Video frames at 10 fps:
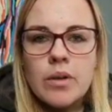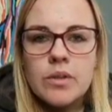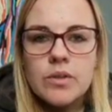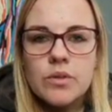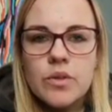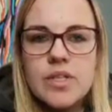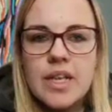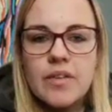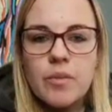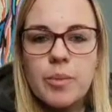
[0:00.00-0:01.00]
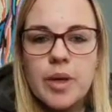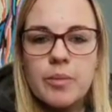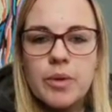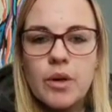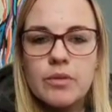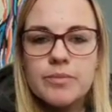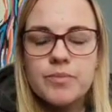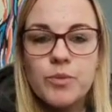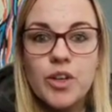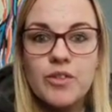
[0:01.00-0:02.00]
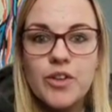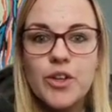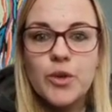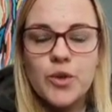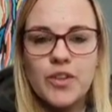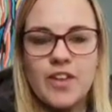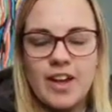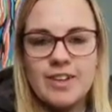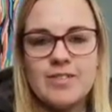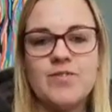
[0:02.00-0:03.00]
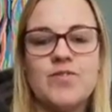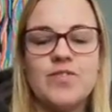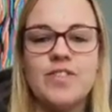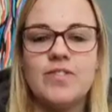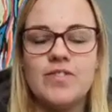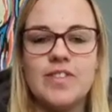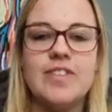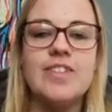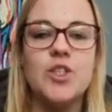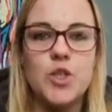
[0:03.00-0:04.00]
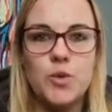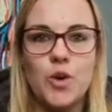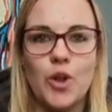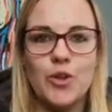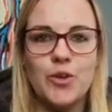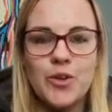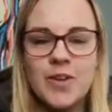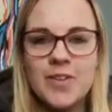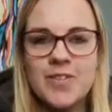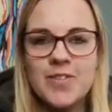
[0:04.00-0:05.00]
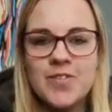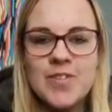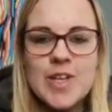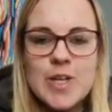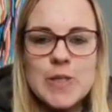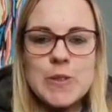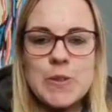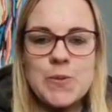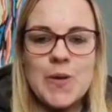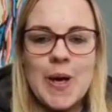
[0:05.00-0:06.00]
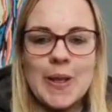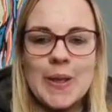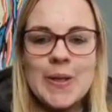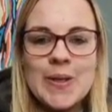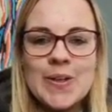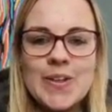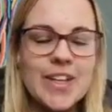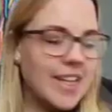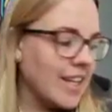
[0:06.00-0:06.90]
Oh, there's 11 people on. I'm not even going to look at that. Do not look. Do not look.